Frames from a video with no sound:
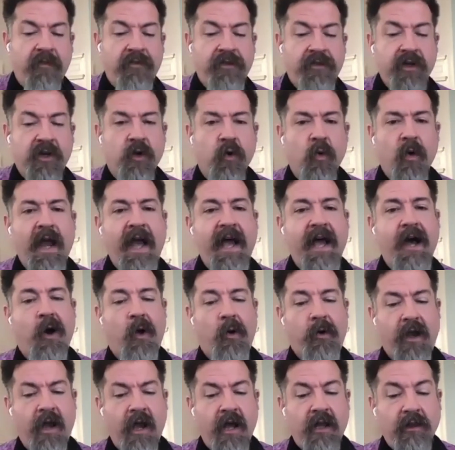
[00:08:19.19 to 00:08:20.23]
the
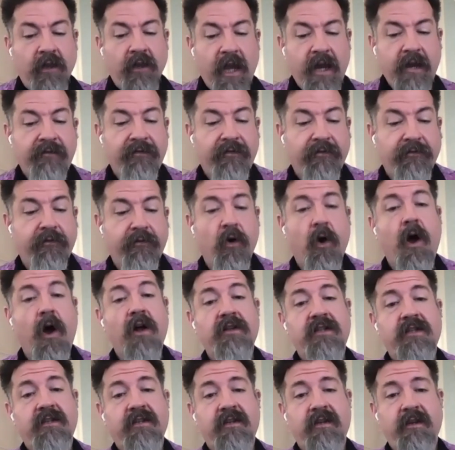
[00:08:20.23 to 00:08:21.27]
ground like
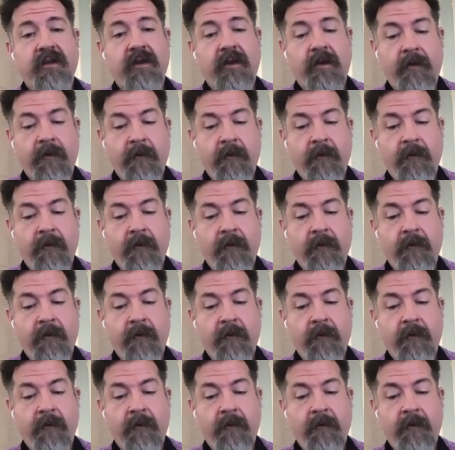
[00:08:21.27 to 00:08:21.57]
frost,